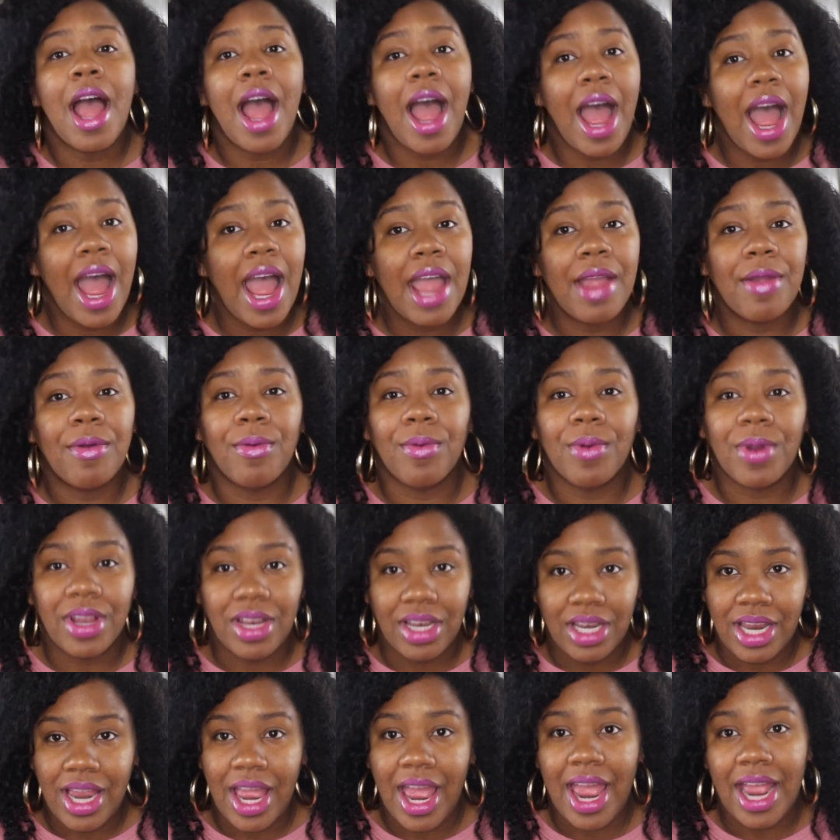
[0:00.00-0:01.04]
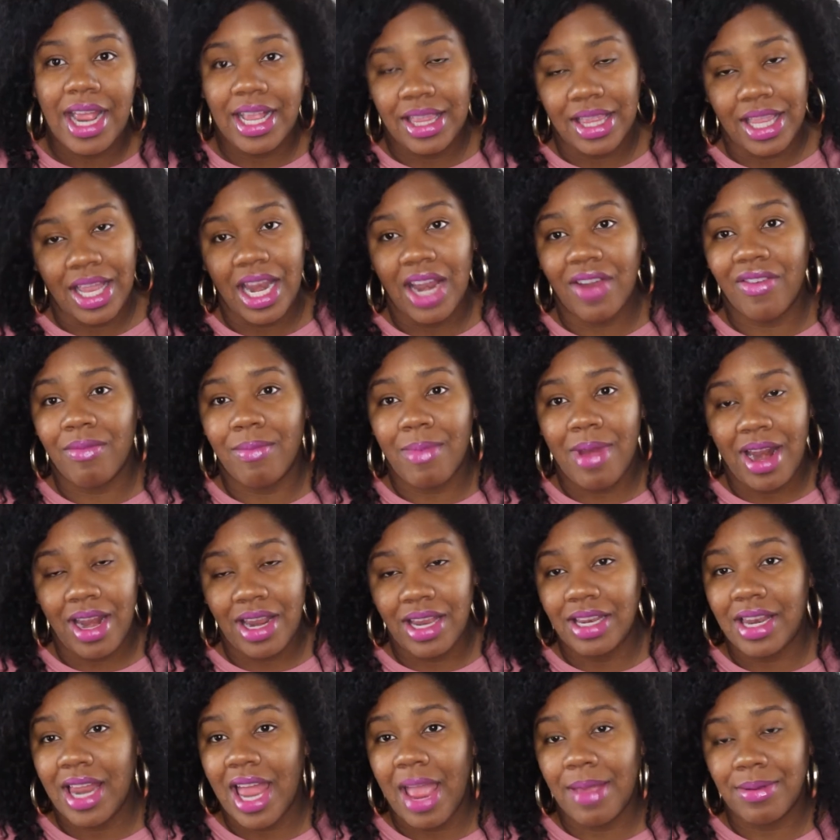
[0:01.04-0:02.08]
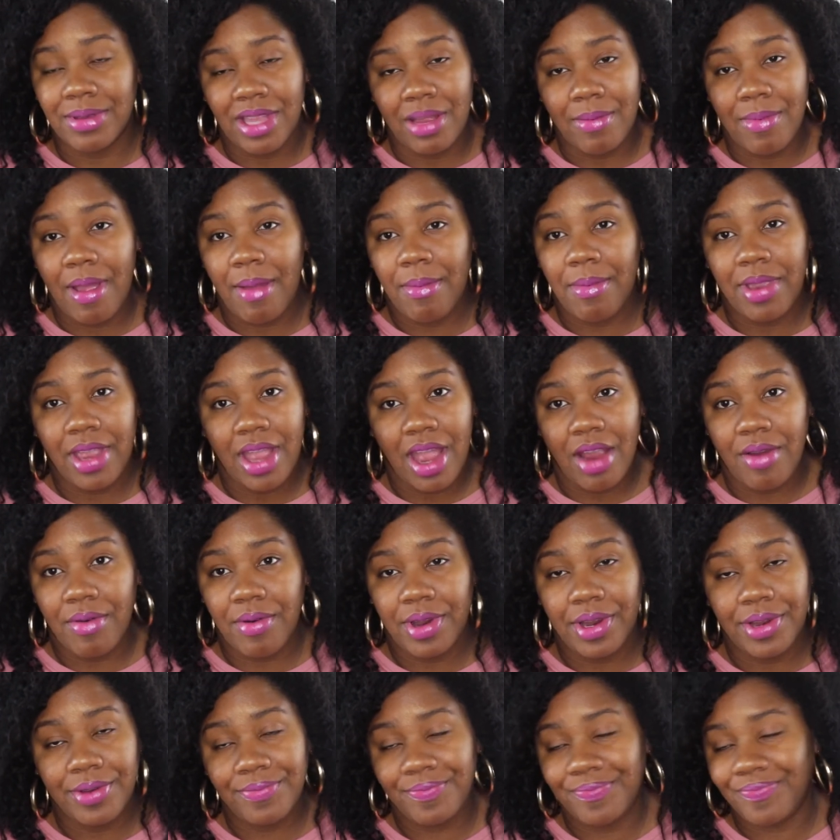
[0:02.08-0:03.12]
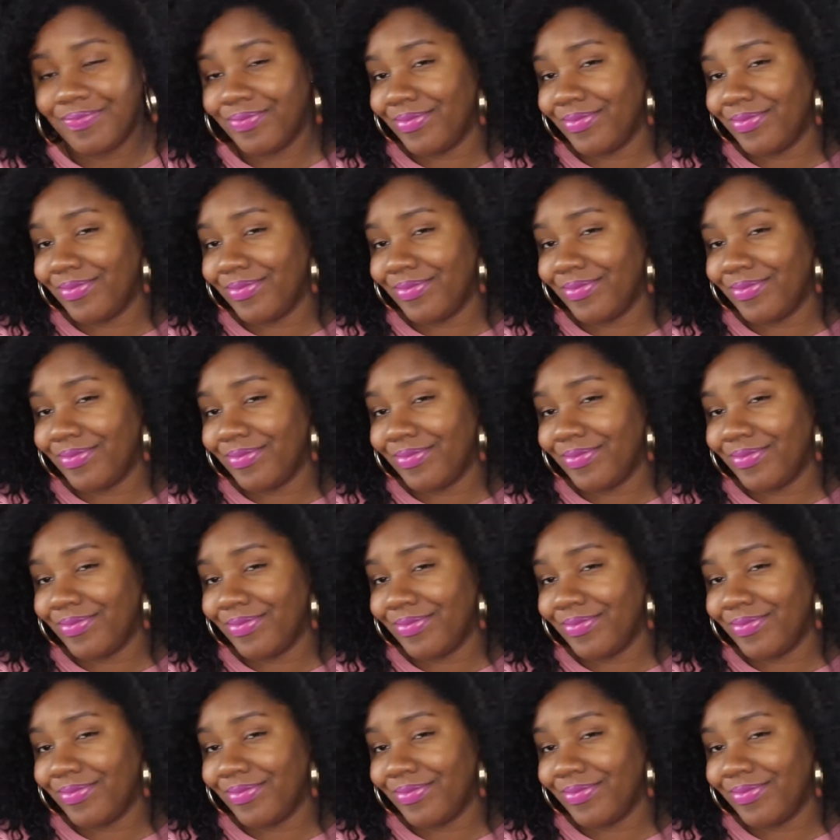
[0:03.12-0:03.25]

I really hate that everybody names their baby Kyrie.